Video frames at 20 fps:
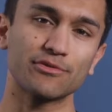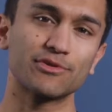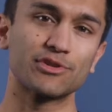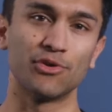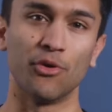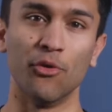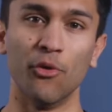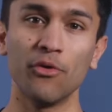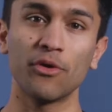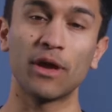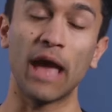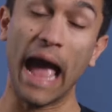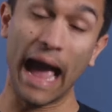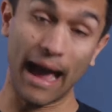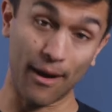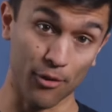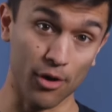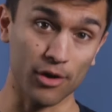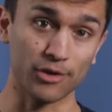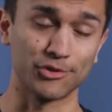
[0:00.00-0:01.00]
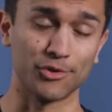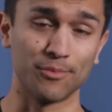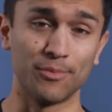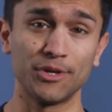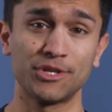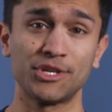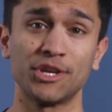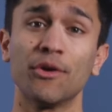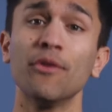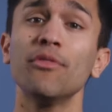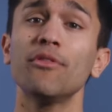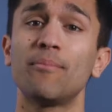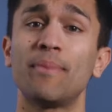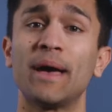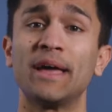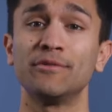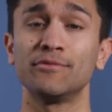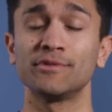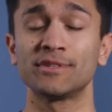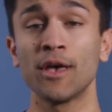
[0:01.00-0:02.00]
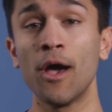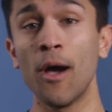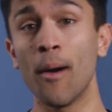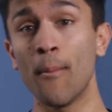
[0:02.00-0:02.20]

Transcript: your torque, how hard you're pushing on the pedals,